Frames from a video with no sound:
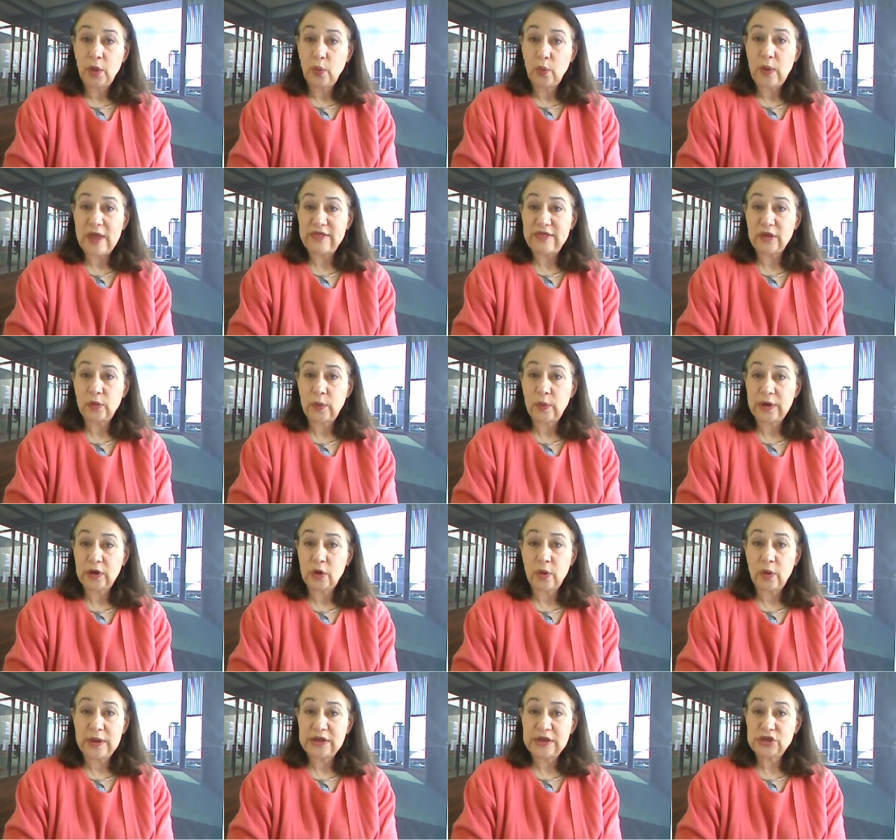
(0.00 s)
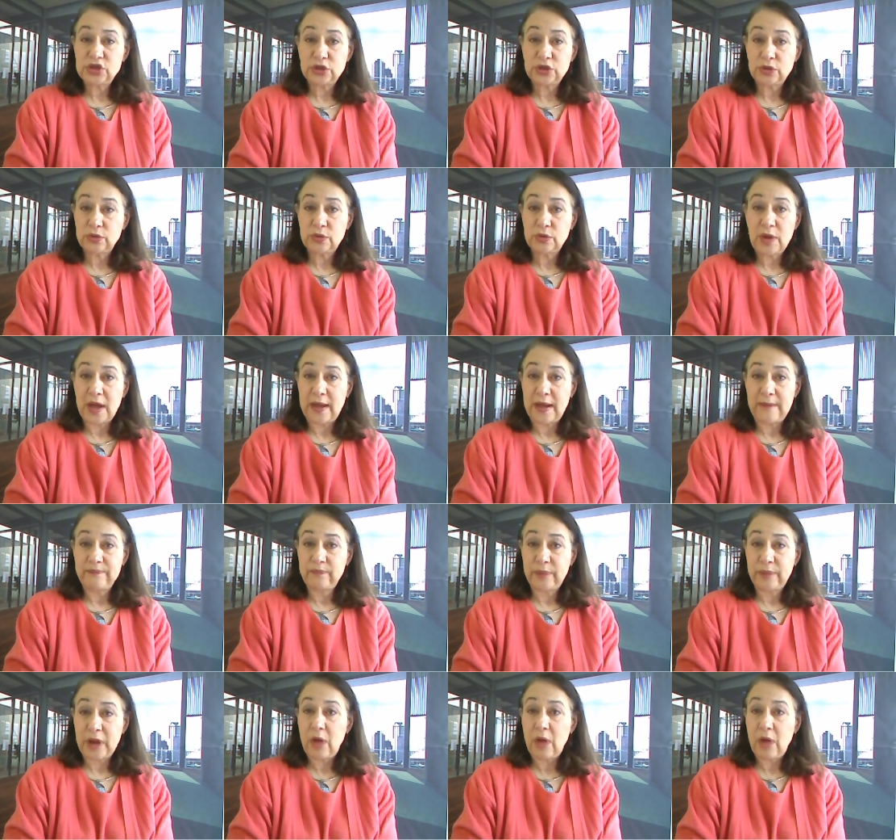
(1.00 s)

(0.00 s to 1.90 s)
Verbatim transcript: whether we're going to um,